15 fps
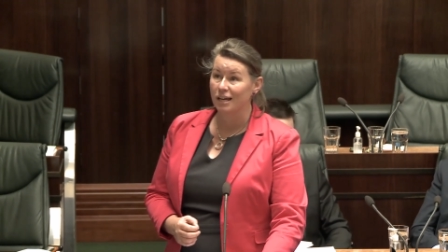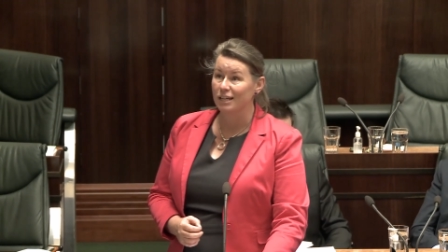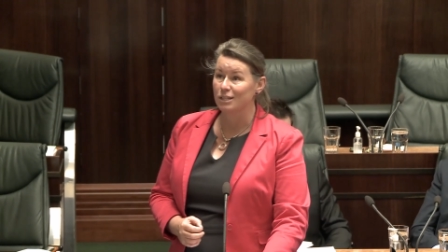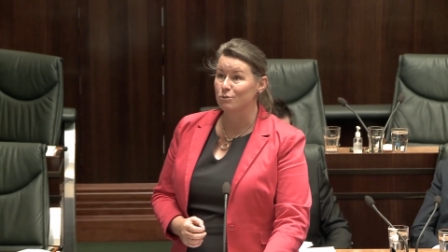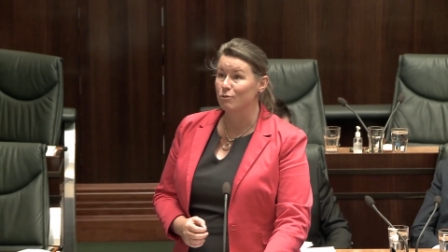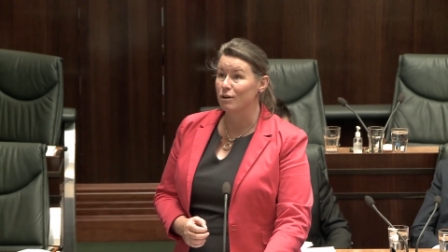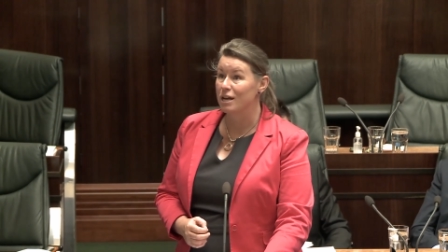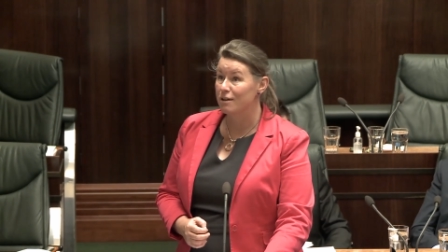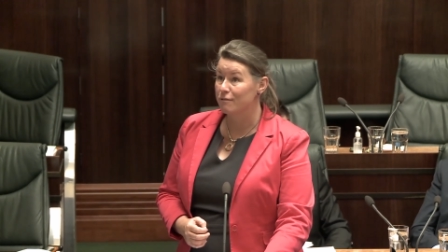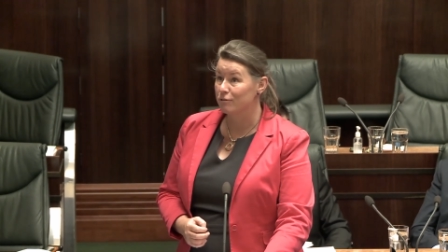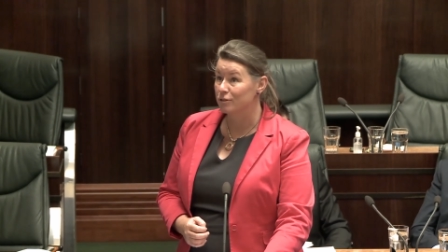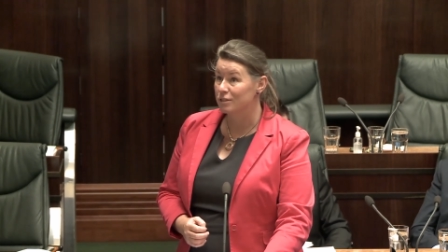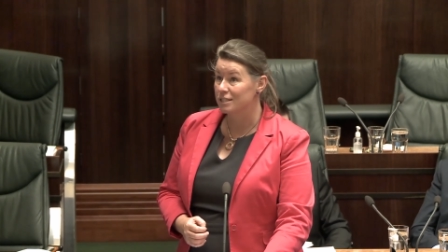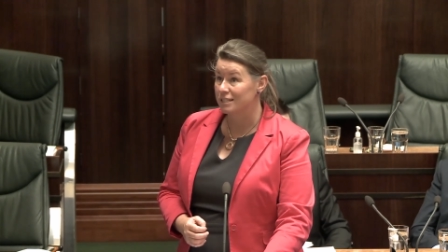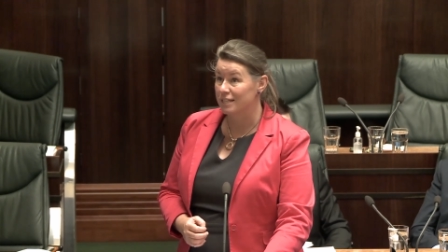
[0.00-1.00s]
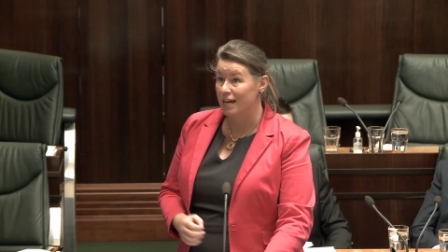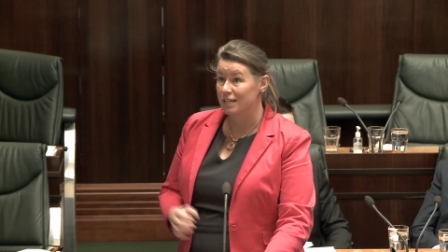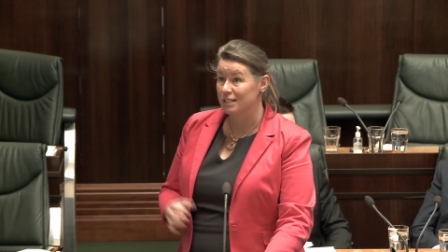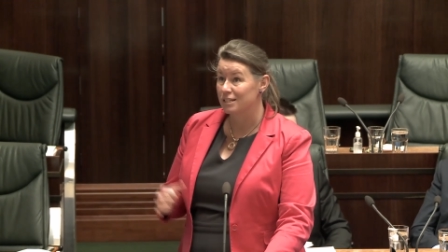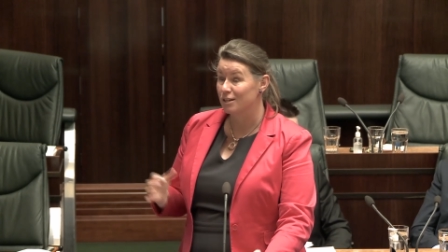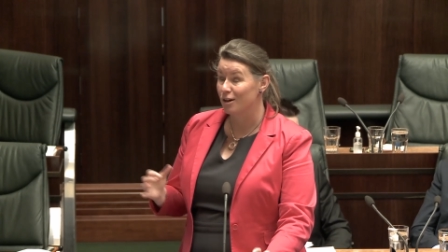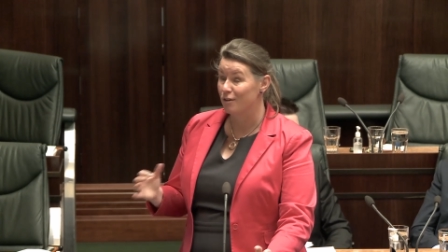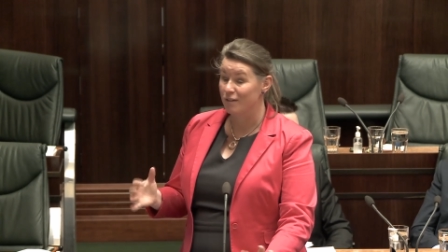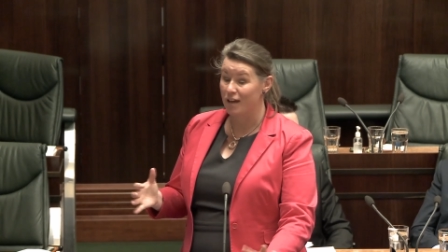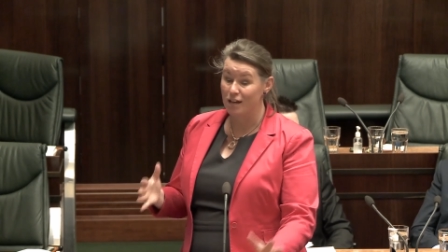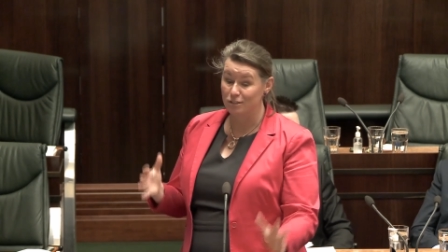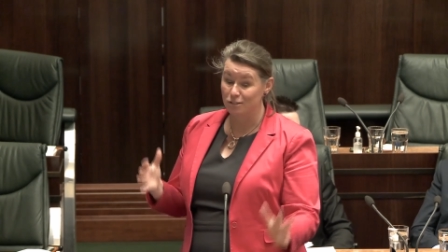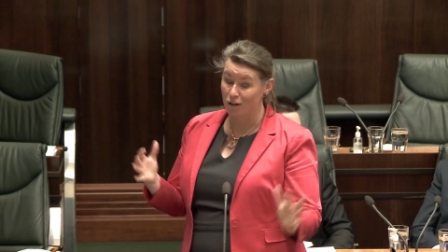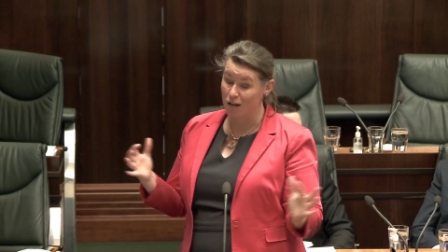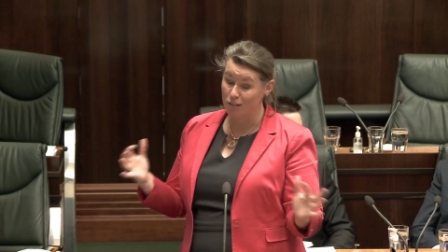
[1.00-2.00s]
it's rare for a state of
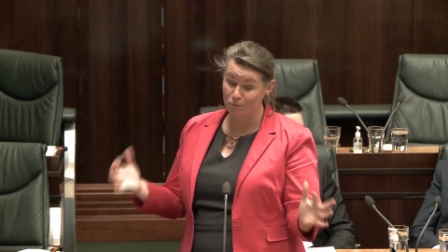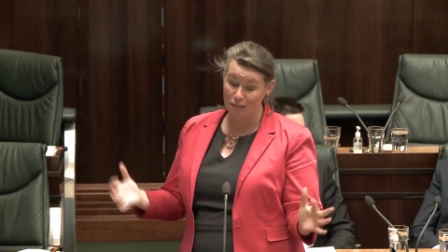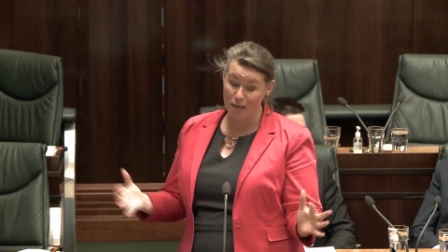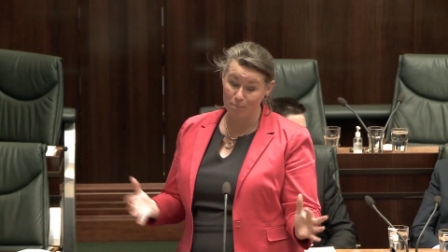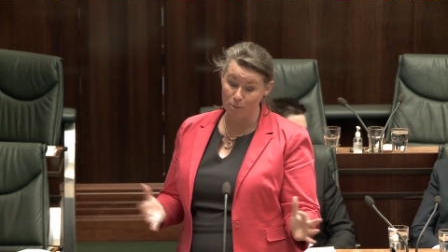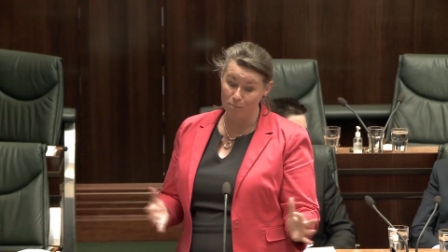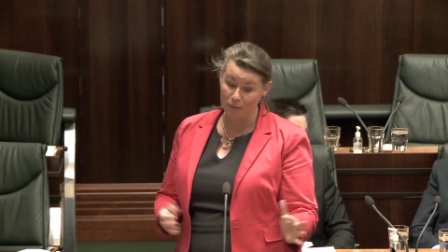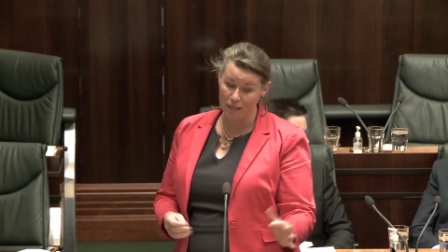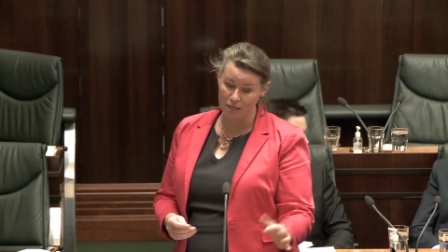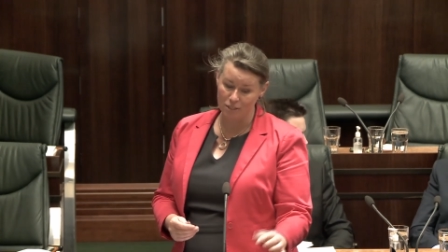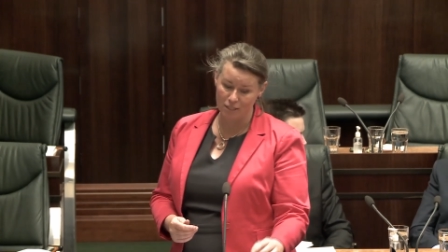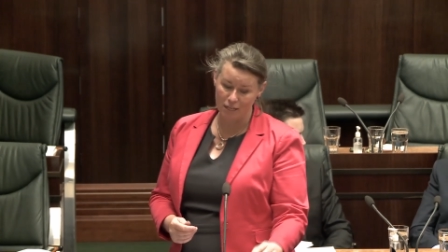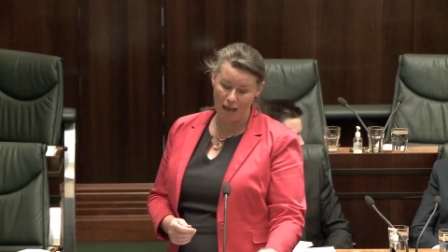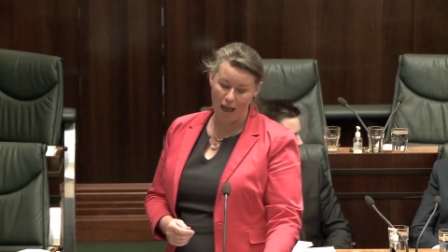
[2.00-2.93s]
our size with our population to